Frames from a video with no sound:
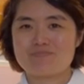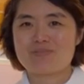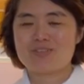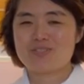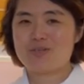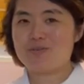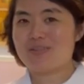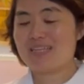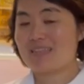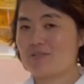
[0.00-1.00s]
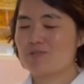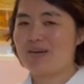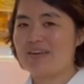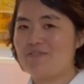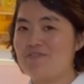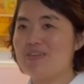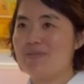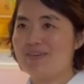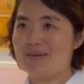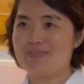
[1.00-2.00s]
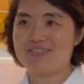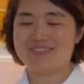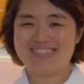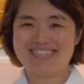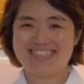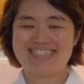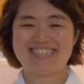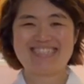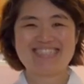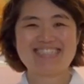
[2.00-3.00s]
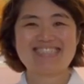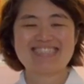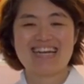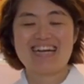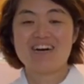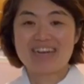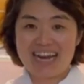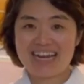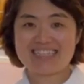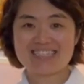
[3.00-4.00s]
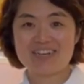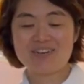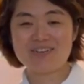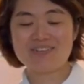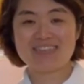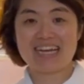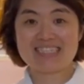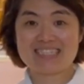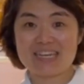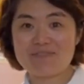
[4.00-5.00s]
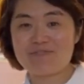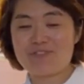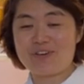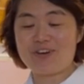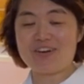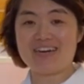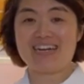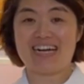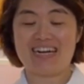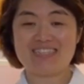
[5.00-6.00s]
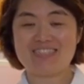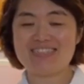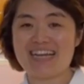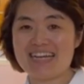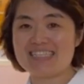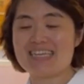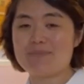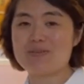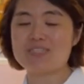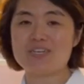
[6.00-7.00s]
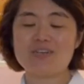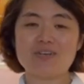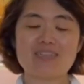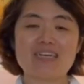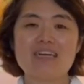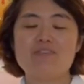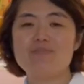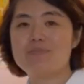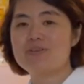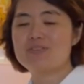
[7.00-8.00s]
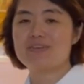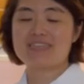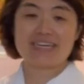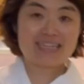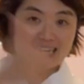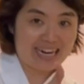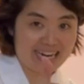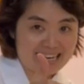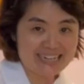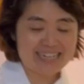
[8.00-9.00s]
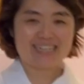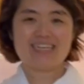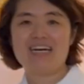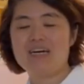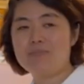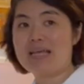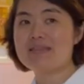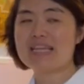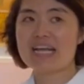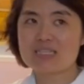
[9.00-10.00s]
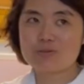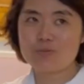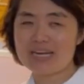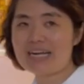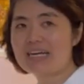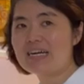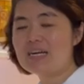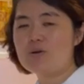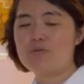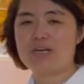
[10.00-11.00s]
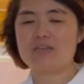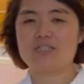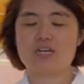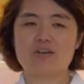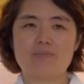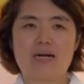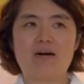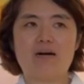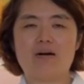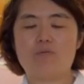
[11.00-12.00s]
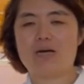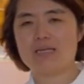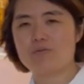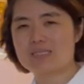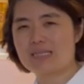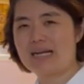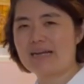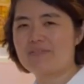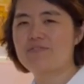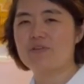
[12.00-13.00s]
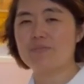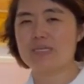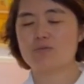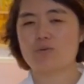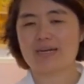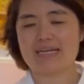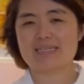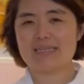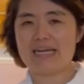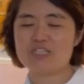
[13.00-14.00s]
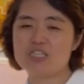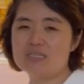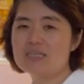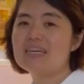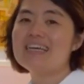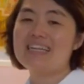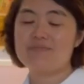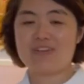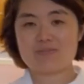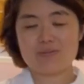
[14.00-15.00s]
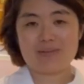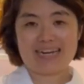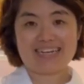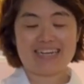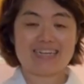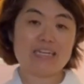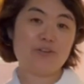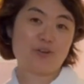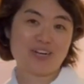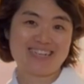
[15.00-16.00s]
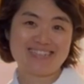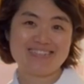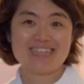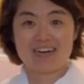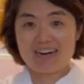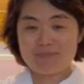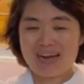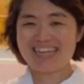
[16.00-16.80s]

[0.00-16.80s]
So that's my female episode. Okay, so that's it for today's episode. Remember to click like, and next week we're gonna talk about what it was like for me to work as an Asian in investment banking in New York. All right, bye.